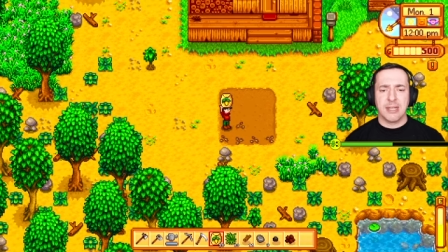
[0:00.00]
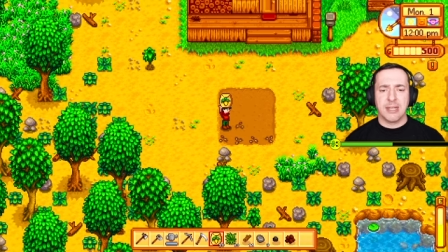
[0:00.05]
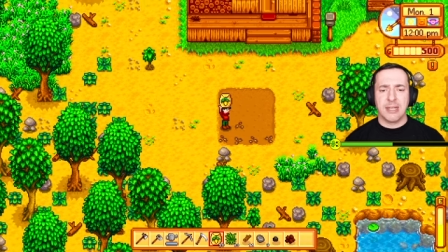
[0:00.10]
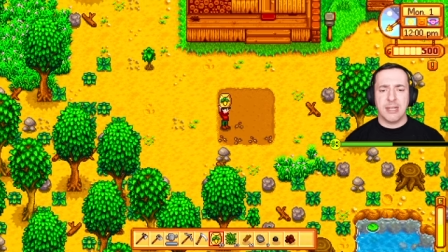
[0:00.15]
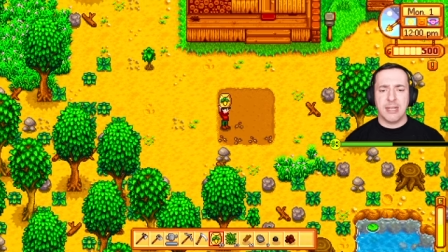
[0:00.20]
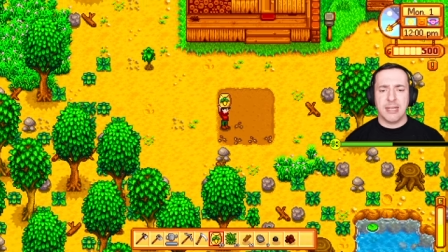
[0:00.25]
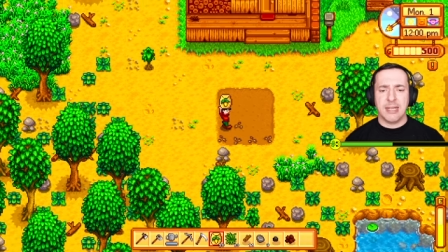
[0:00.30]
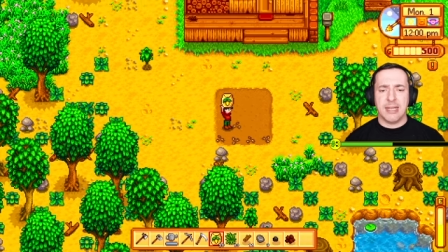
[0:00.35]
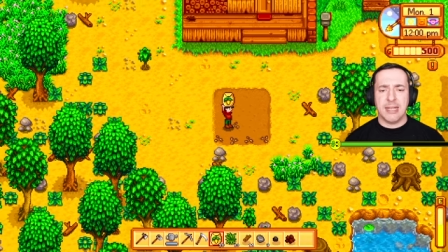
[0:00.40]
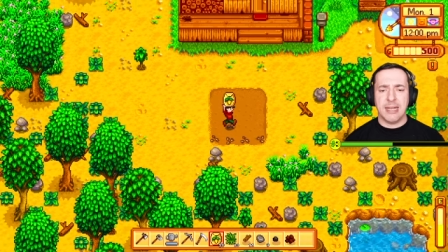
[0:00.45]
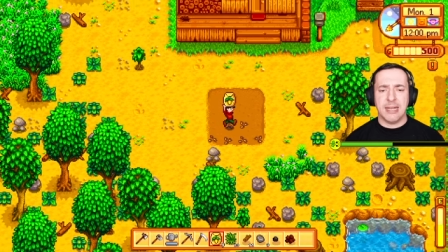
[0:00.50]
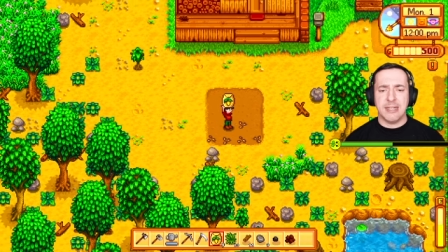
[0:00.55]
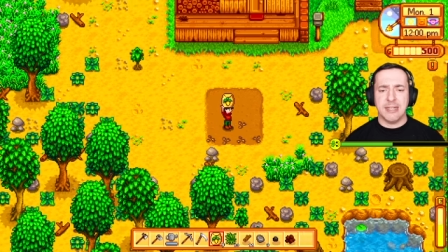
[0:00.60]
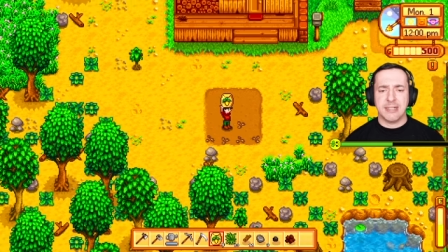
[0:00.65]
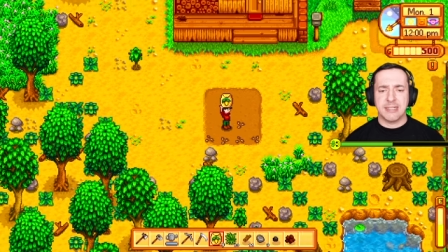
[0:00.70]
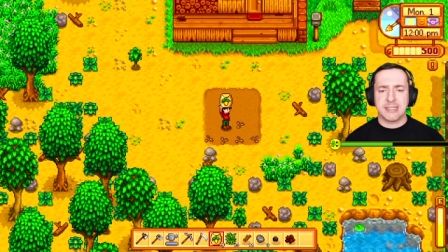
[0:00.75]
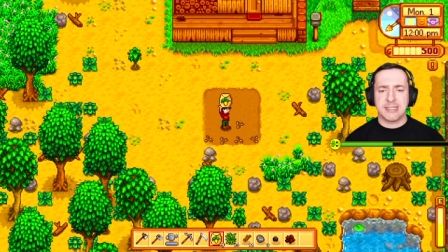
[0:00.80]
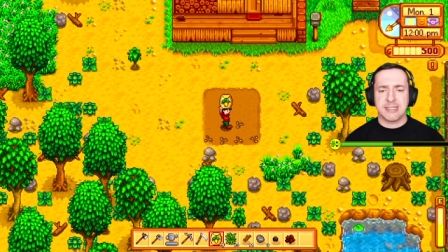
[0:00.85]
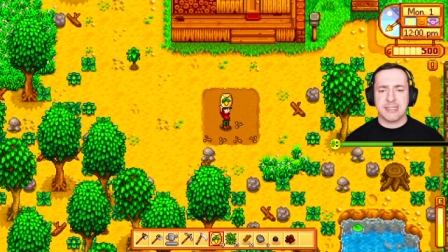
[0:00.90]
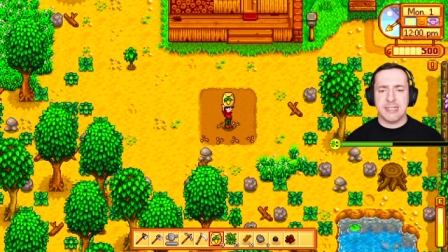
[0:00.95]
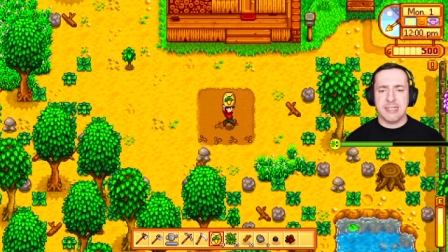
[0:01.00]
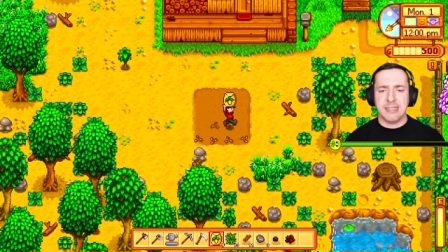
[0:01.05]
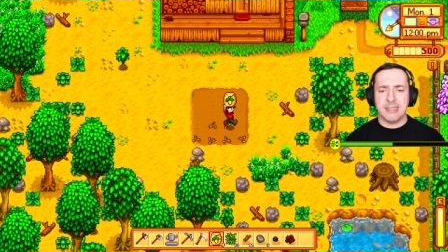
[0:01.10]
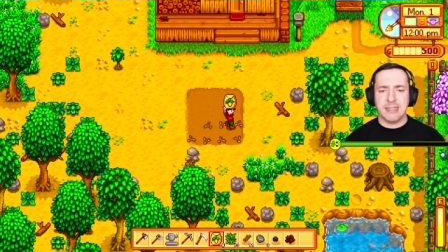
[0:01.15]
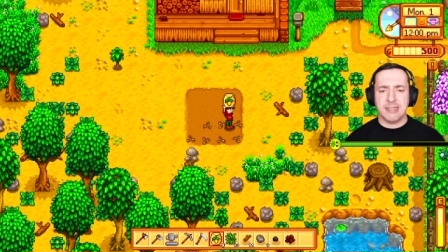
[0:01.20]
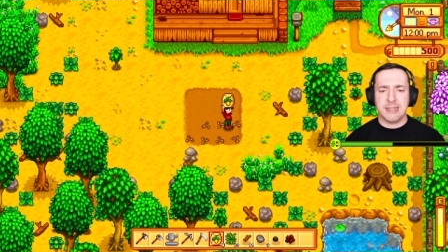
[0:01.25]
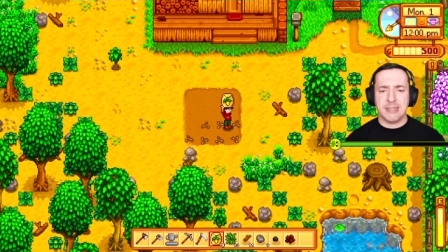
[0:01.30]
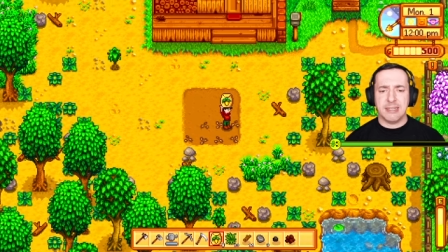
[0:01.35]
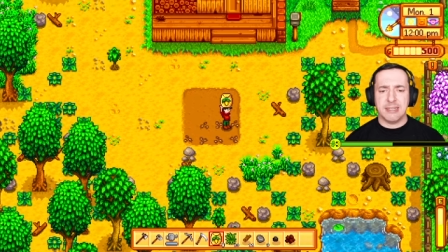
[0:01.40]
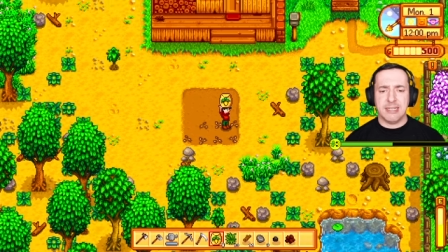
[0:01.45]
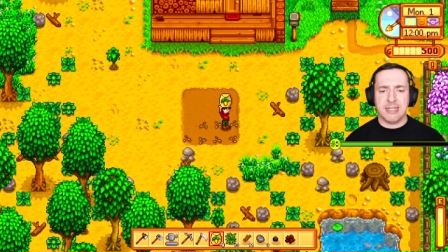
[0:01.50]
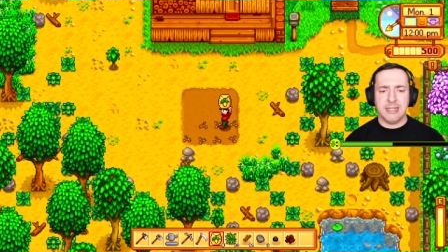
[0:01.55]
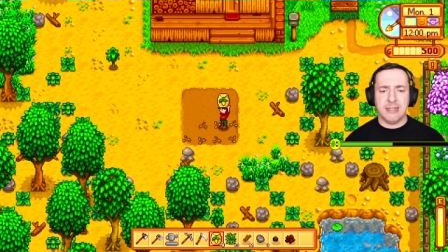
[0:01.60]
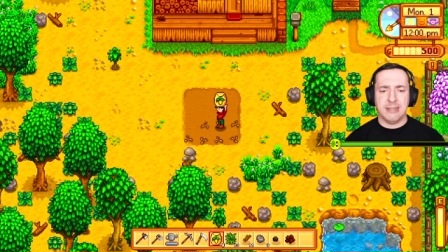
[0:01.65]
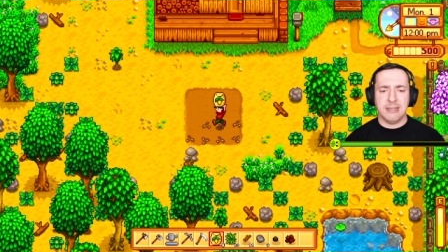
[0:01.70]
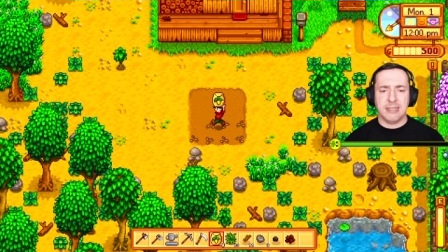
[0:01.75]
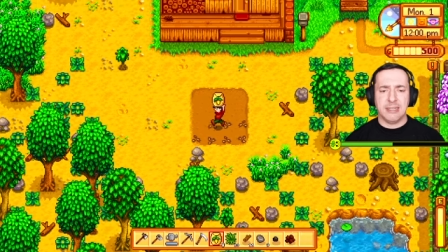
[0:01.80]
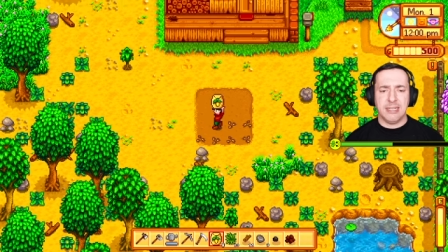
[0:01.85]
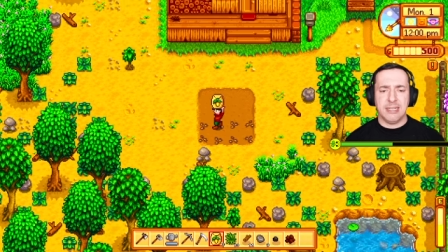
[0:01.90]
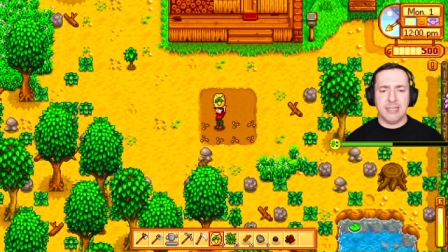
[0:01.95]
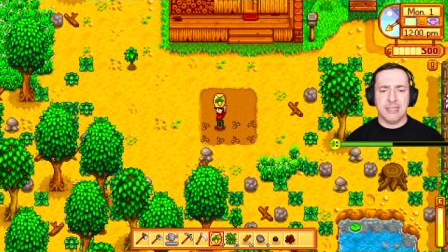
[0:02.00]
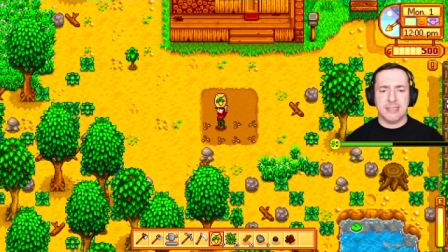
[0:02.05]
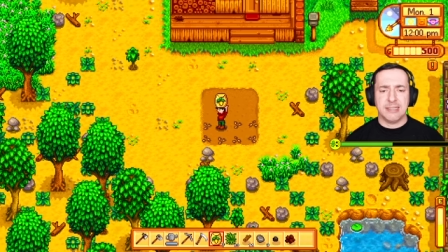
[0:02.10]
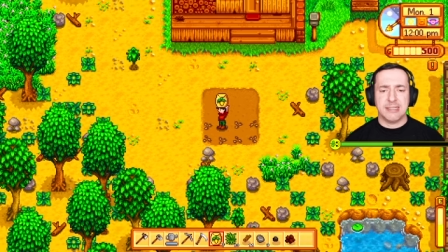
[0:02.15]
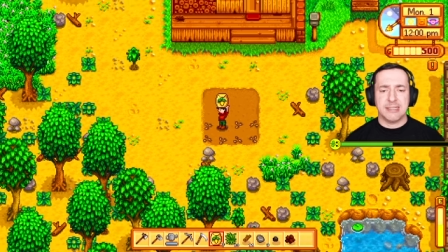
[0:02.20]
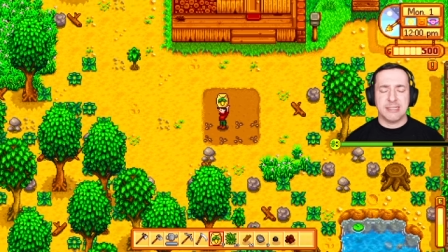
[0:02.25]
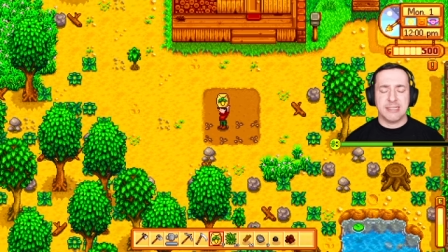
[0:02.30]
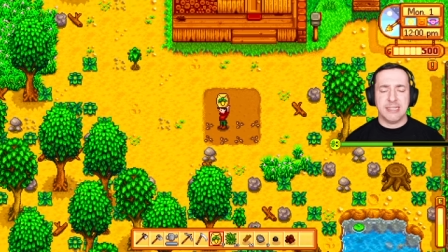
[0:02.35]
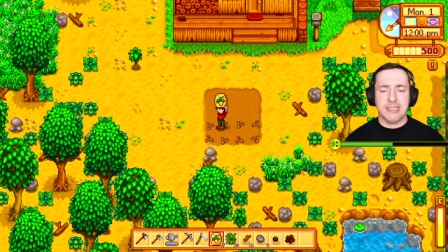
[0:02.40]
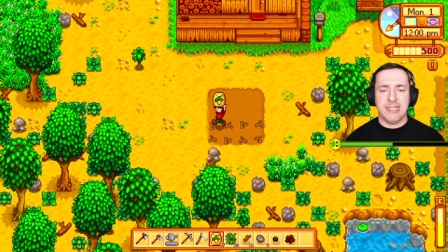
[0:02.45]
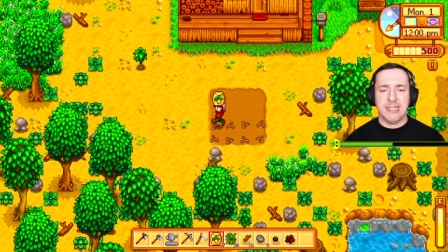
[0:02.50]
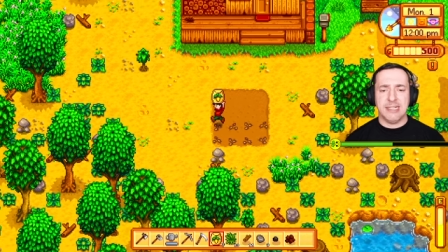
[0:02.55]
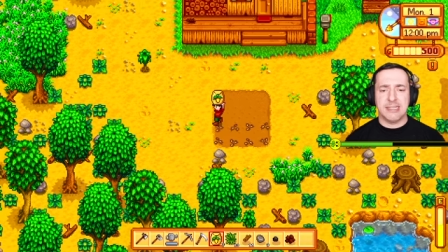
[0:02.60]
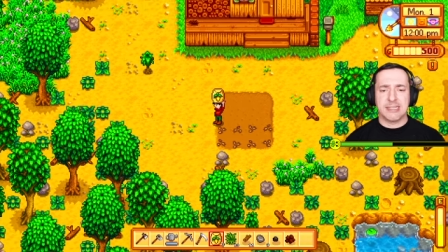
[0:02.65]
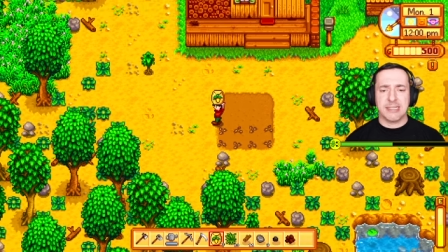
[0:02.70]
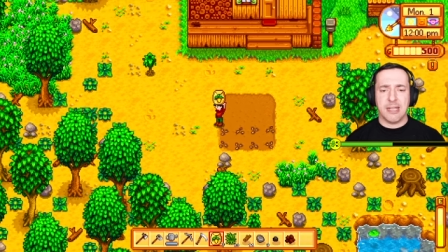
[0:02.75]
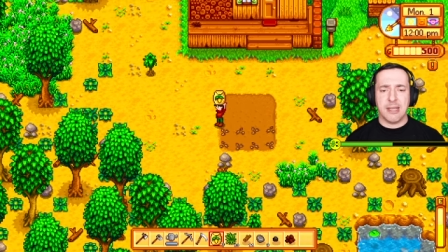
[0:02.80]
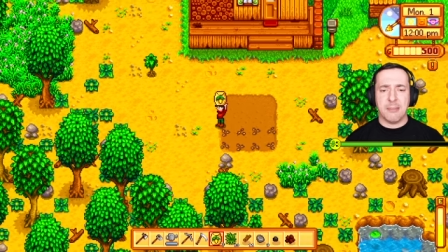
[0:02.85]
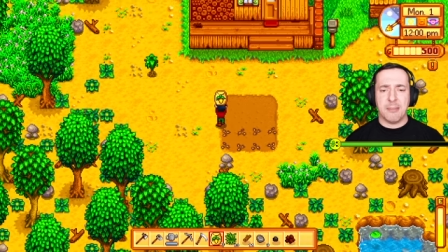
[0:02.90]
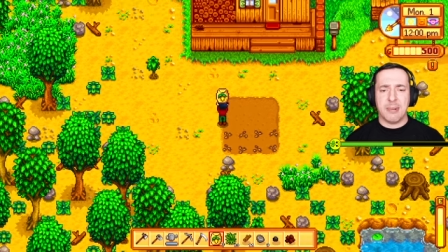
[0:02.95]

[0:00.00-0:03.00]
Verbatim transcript: Uh, and you can see that the, the seeds are